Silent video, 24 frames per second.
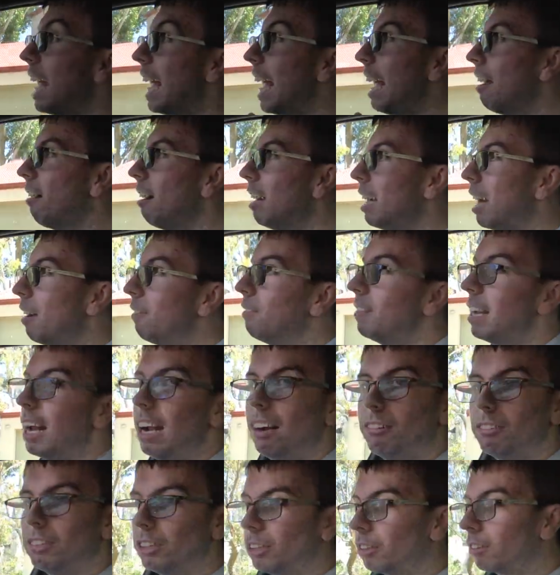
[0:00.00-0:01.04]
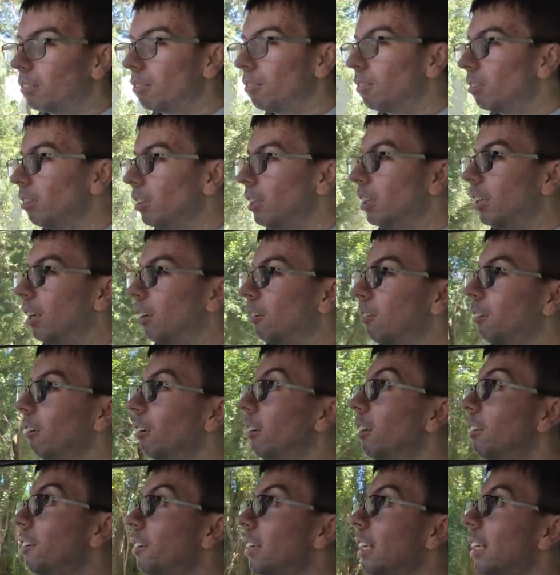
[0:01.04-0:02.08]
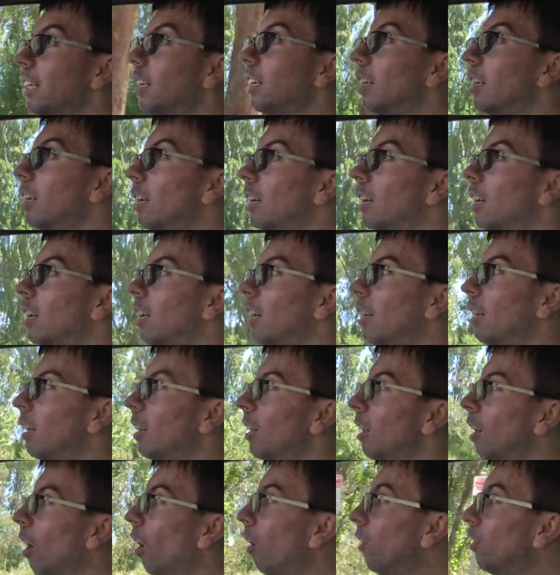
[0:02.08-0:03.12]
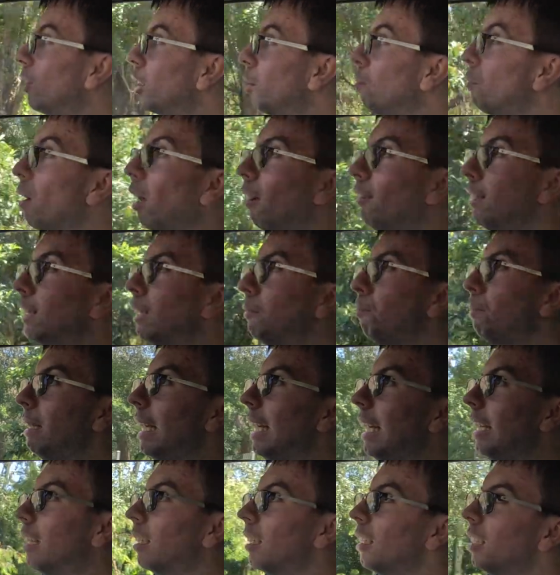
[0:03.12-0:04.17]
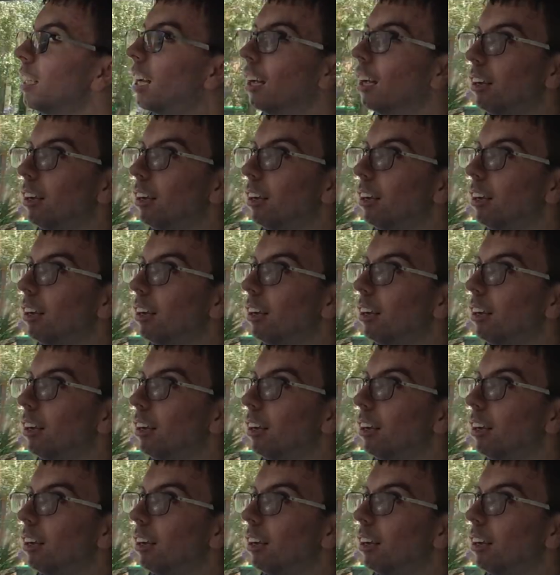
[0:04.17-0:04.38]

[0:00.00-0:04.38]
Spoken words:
Here I am now, just cruising on some low speed,